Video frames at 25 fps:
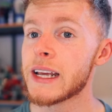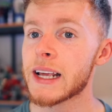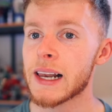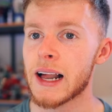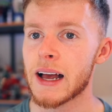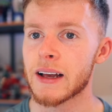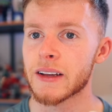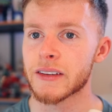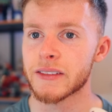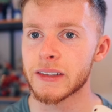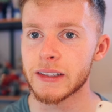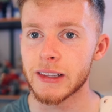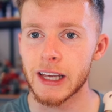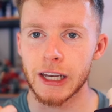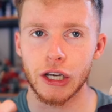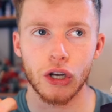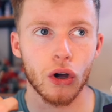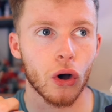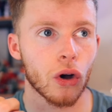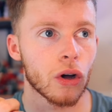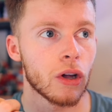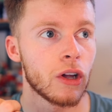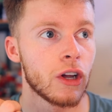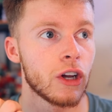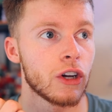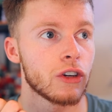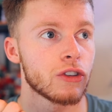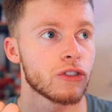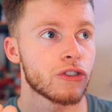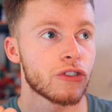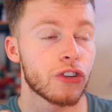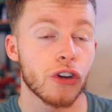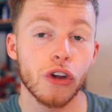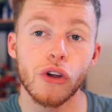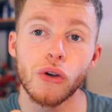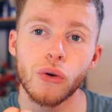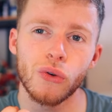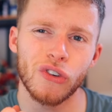classy. They're not
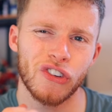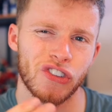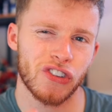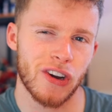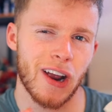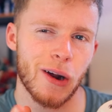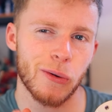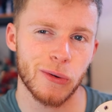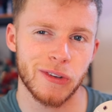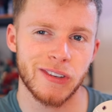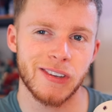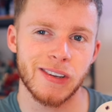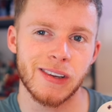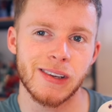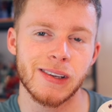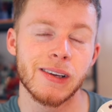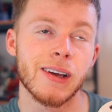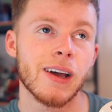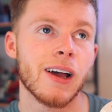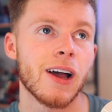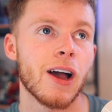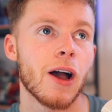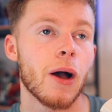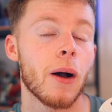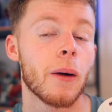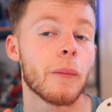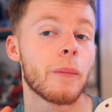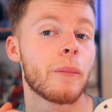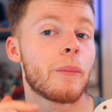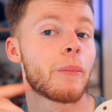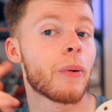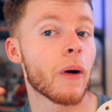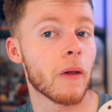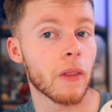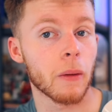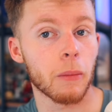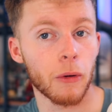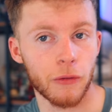too shouty,
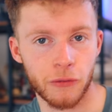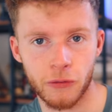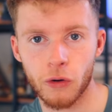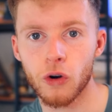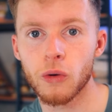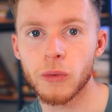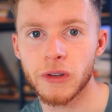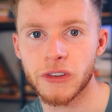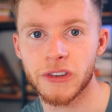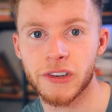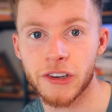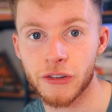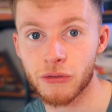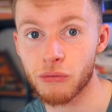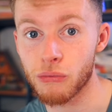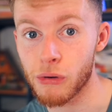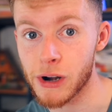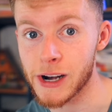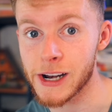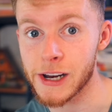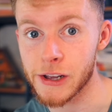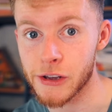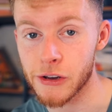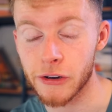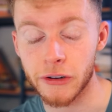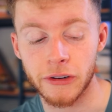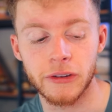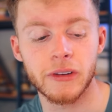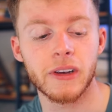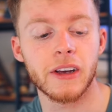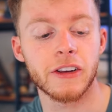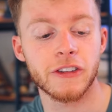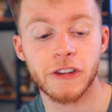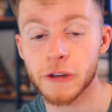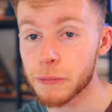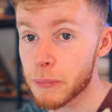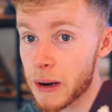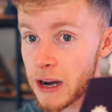but the performance is really good,
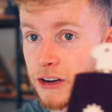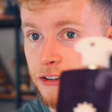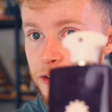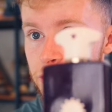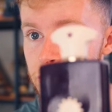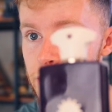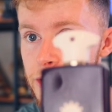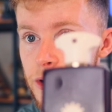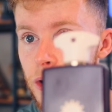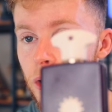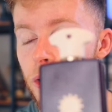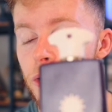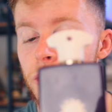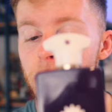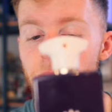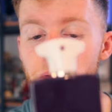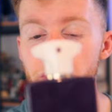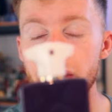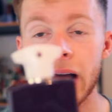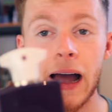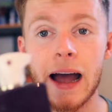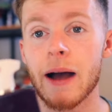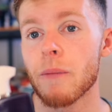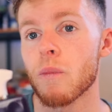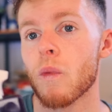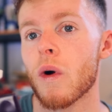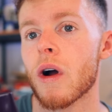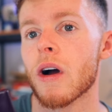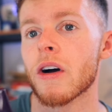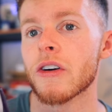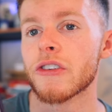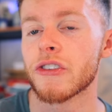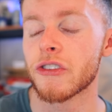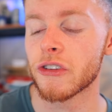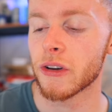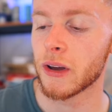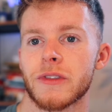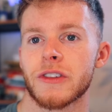especially on the
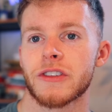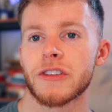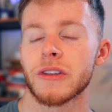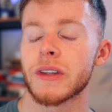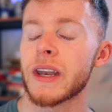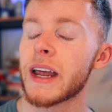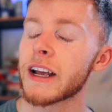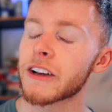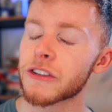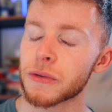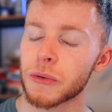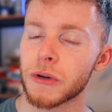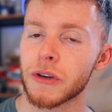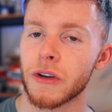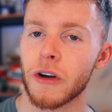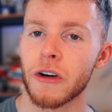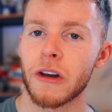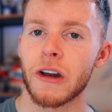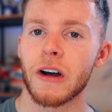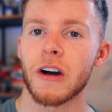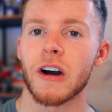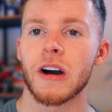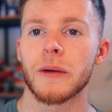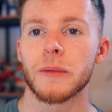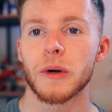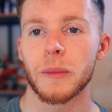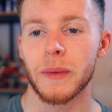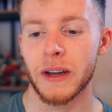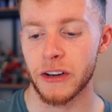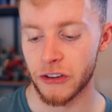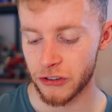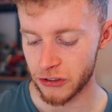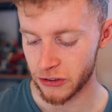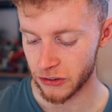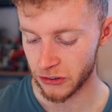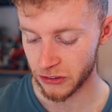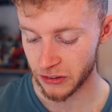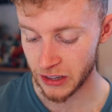Amouage. So the next one on our honorable
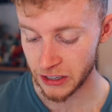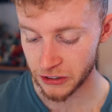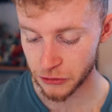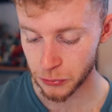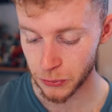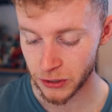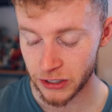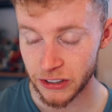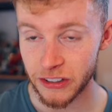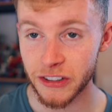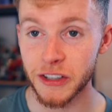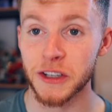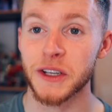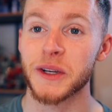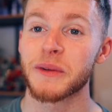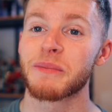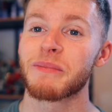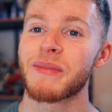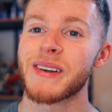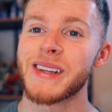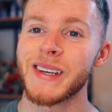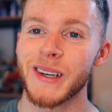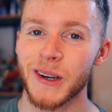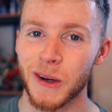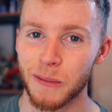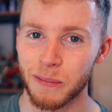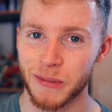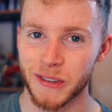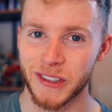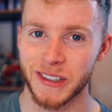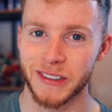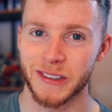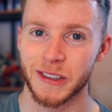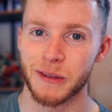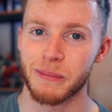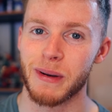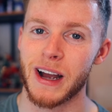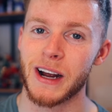mentions, this one is the complete
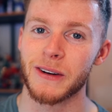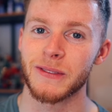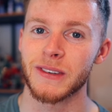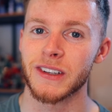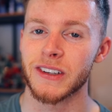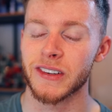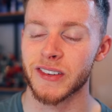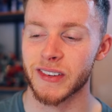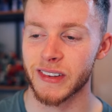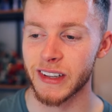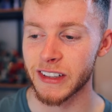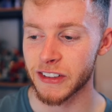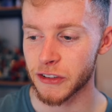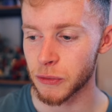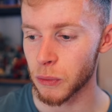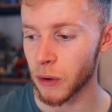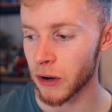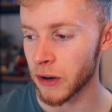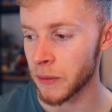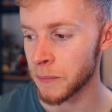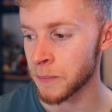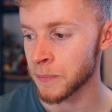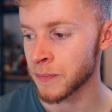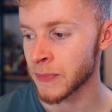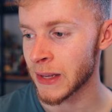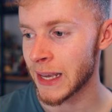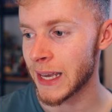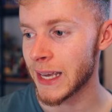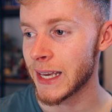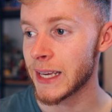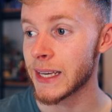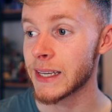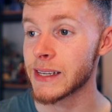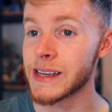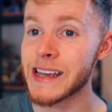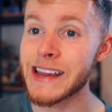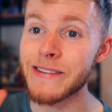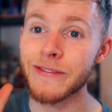opposite to Boundless. This one,
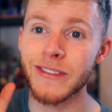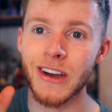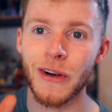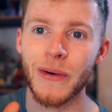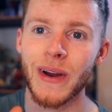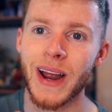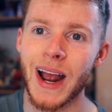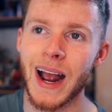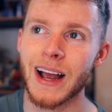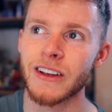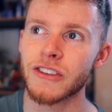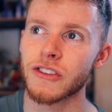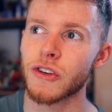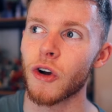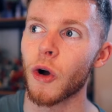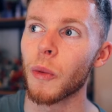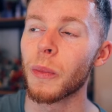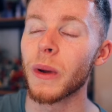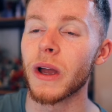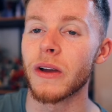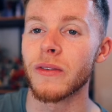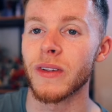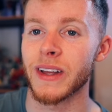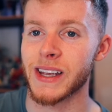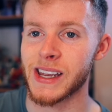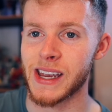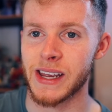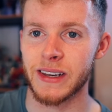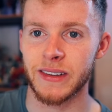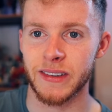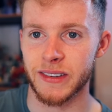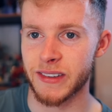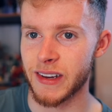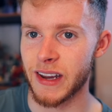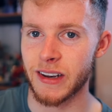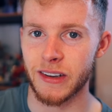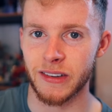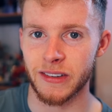even though it has got a bit of like
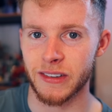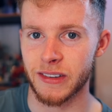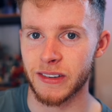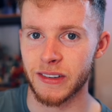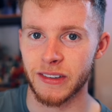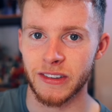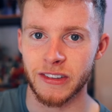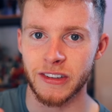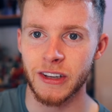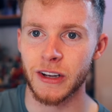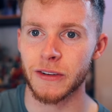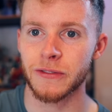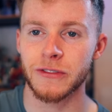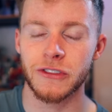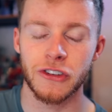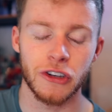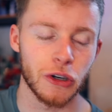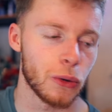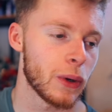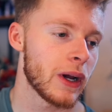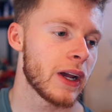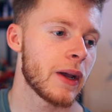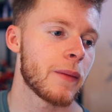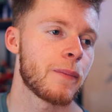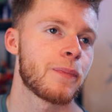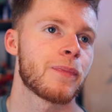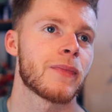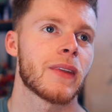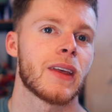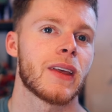incense and stuff to it,